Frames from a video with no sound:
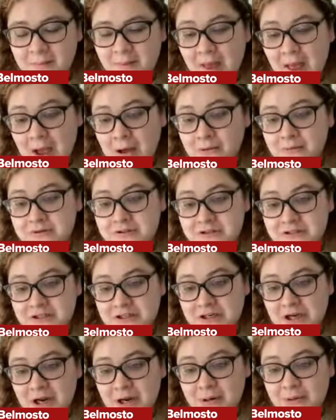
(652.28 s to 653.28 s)
about,
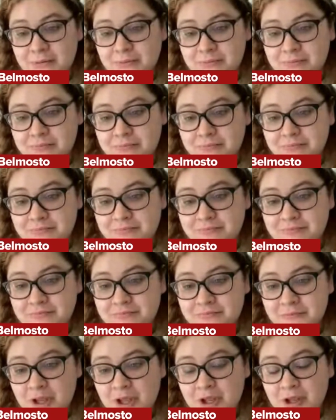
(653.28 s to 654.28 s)
you know,
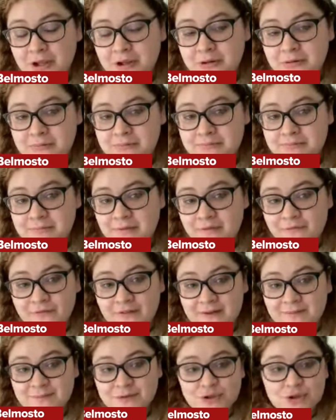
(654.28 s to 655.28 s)

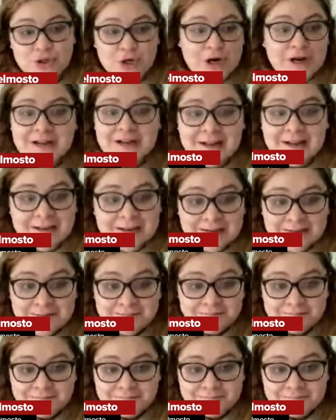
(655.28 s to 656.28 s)
Flames
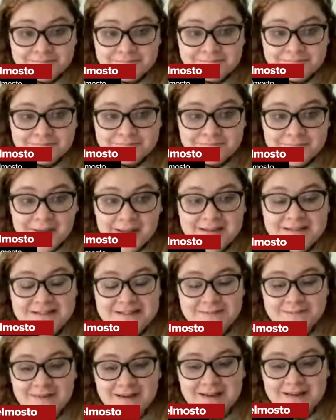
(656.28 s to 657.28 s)
trading a
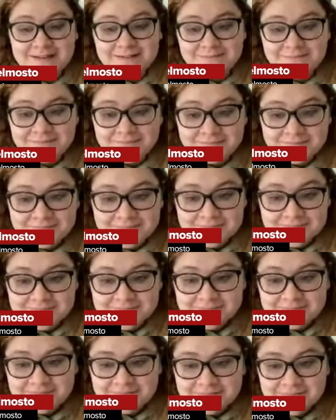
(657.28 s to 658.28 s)
D-man.
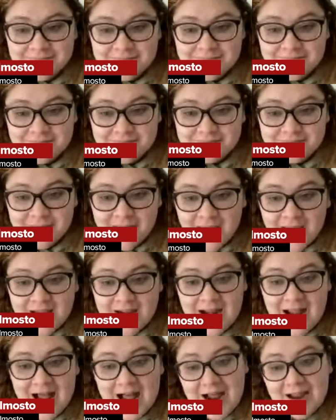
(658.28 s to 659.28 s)

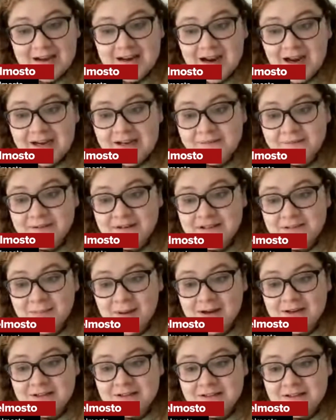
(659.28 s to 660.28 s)
And I kind of
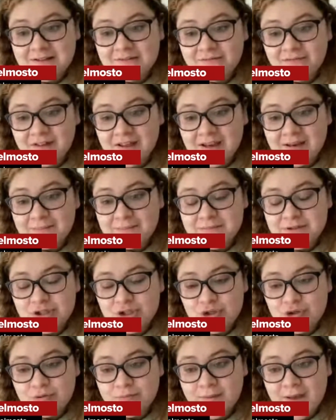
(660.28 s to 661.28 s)
expected the
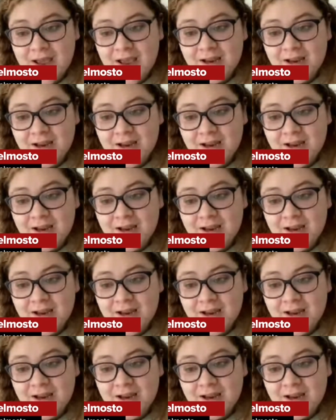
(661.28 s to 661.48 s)
Flames to